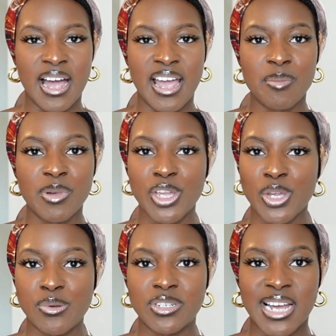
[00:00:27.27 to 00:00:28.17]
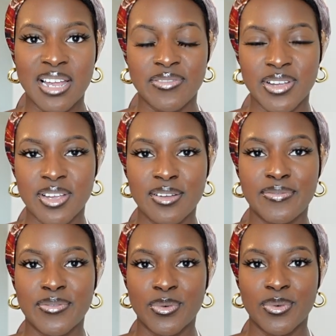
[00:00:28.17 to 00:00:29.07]
I am a huge advocate
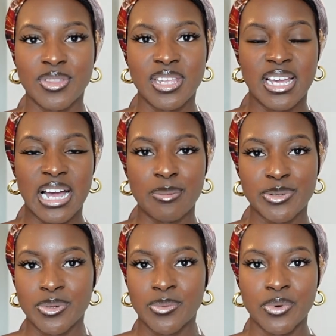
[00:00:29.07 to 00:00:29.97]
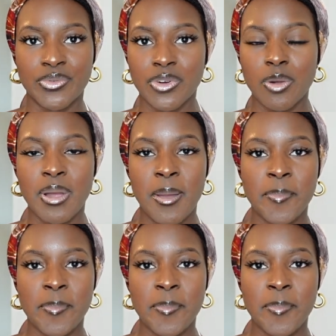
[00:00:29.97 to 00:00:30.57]
for the capsule wardrobe,